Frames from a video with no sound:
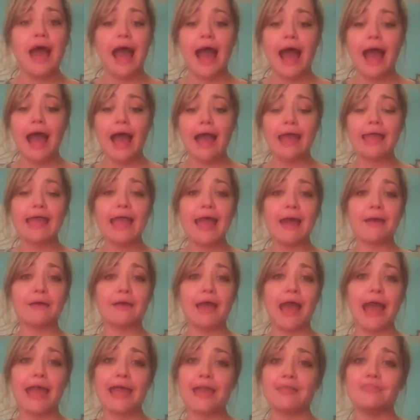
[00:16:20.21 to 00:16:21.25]

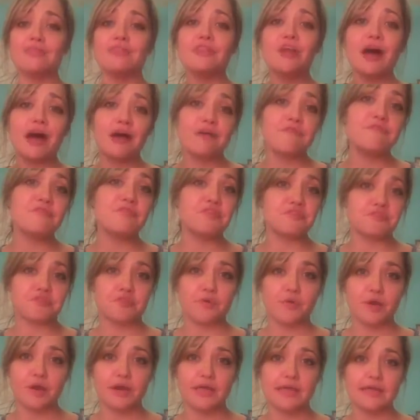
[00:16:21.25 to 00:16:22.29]
I love the
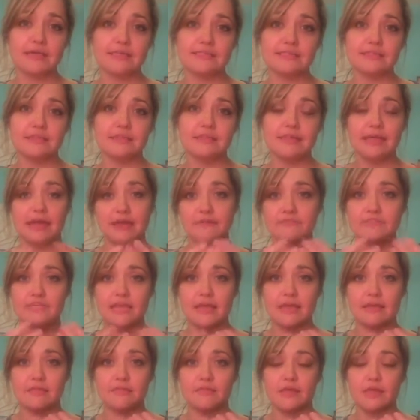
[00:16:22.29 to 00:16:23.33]
stories that have
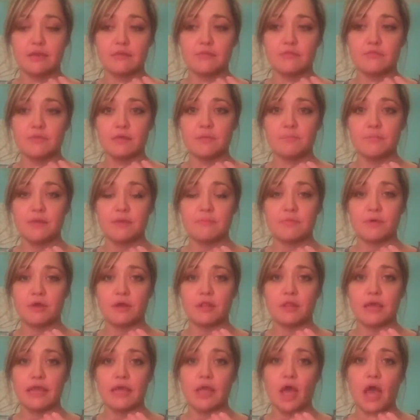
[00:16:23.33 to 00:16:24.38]
that people are
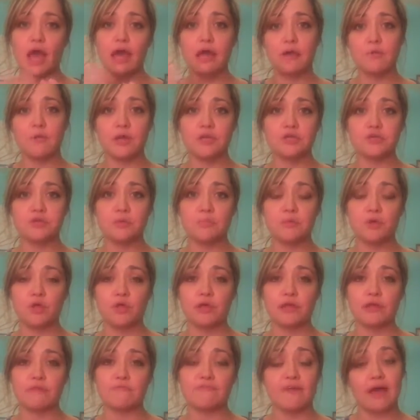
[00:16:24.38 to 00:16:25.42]
like, I went triple
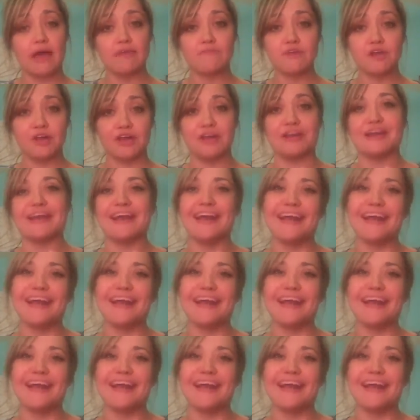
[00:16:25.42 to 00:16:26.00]
in 5 years